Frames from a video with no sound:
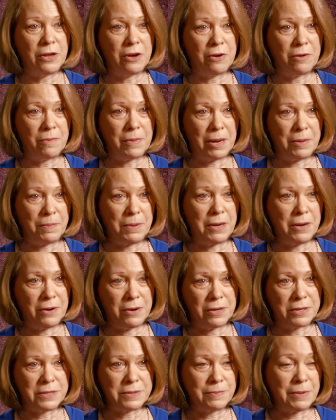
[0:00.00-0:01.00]
though my
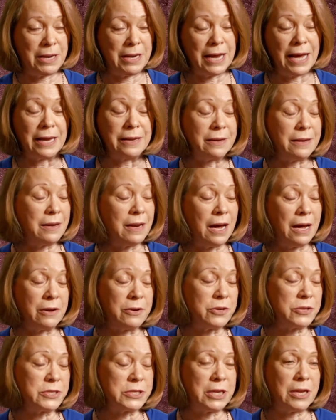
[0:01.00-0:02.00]
parents, my dad did not
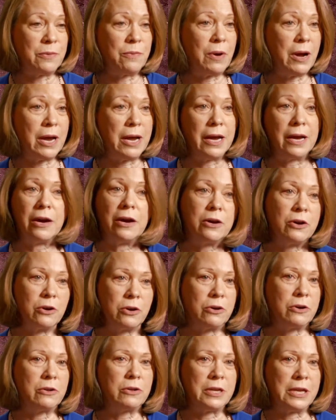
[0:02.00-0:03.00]
understand why a
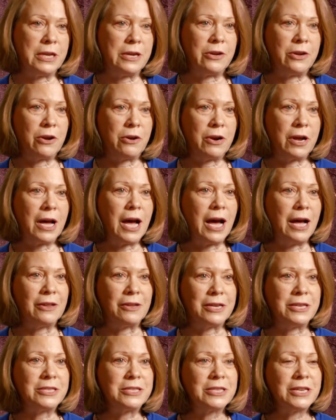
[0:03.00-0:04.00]
girl needed to go to
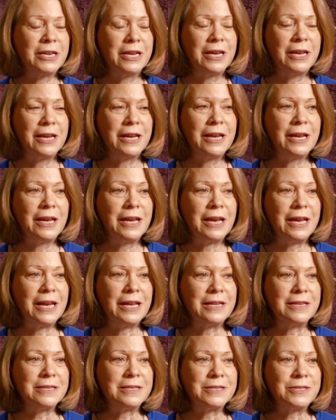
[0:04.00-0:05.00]
college.
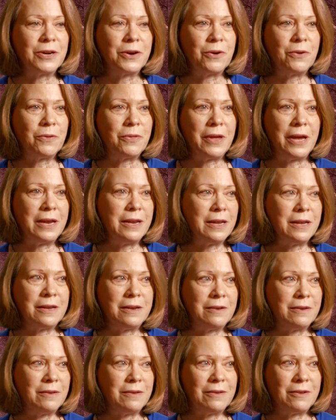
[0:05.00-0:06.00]
And so they
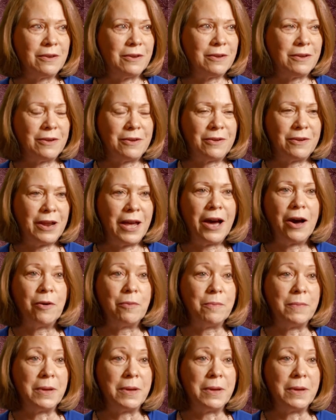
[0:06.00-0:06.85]
didn't help